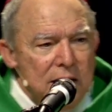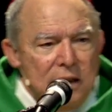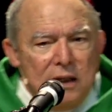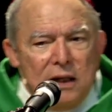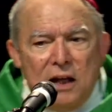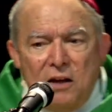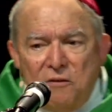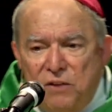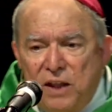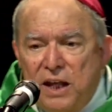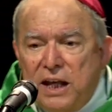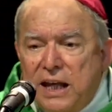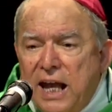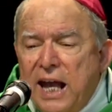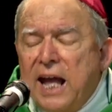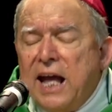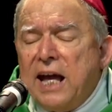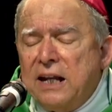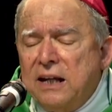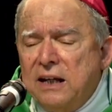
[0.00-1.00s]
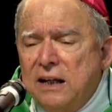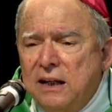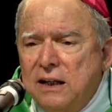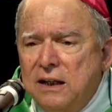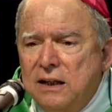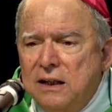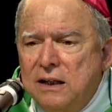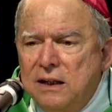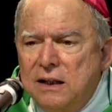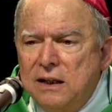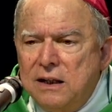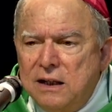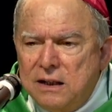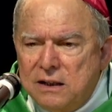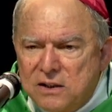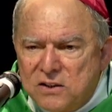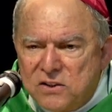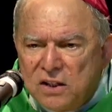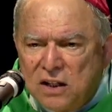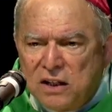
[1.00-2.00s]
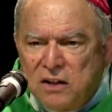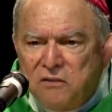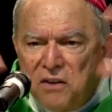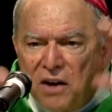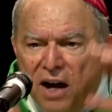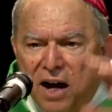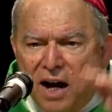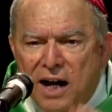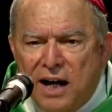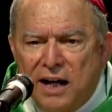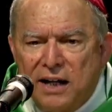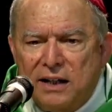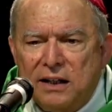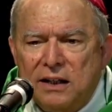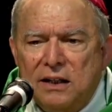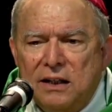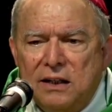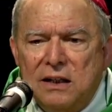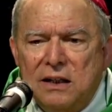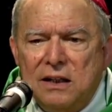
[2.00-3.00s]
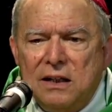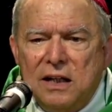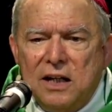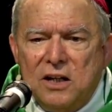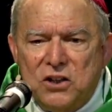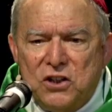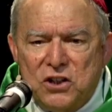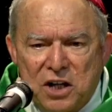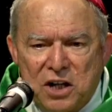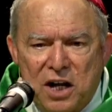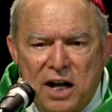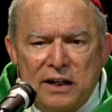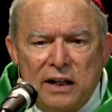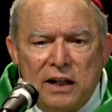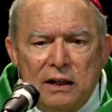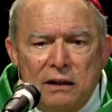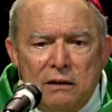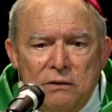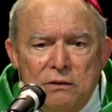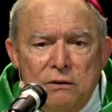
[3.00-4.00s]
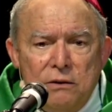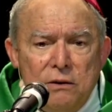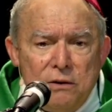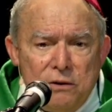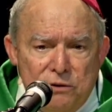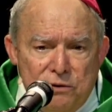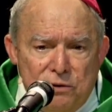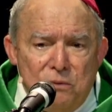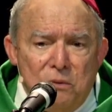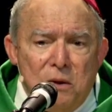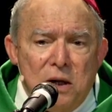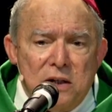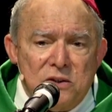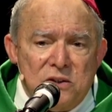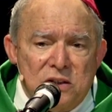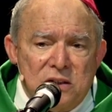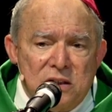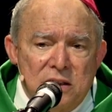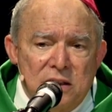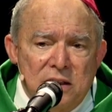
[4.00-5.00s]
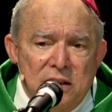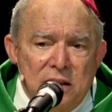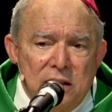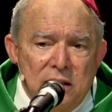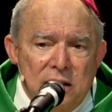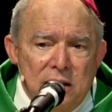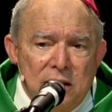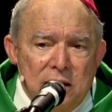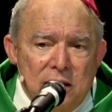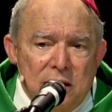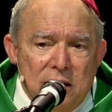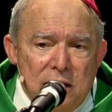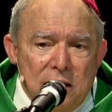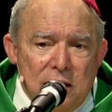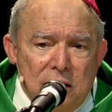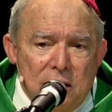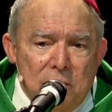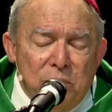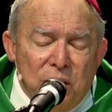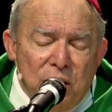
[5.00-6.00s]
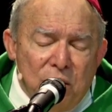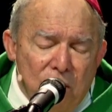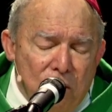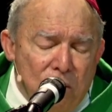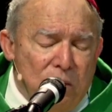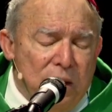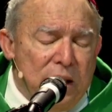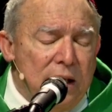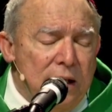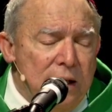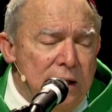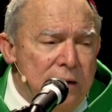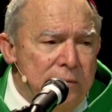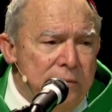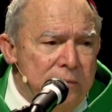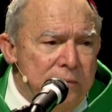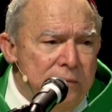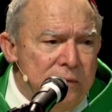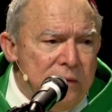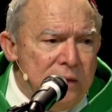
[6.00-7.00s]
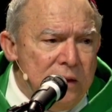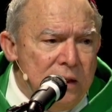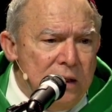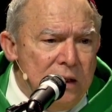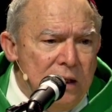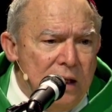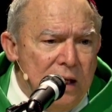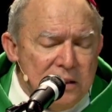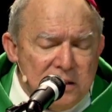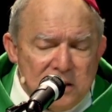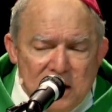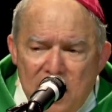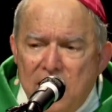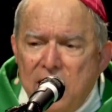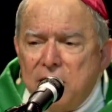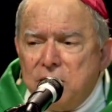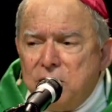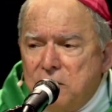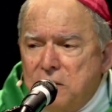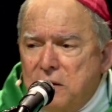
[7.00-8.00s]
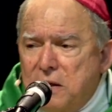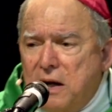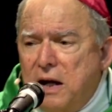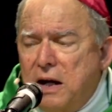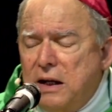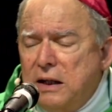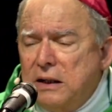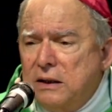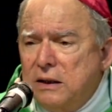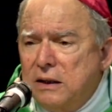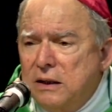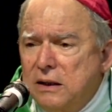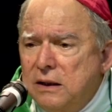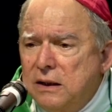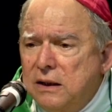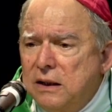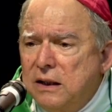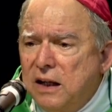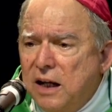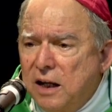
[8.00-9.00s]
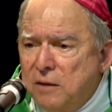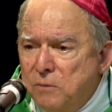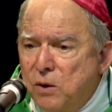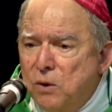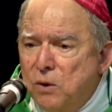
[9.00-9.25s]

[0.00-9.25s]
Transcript: If they can, the Son of God is shining through us. Be holy as I, your God, am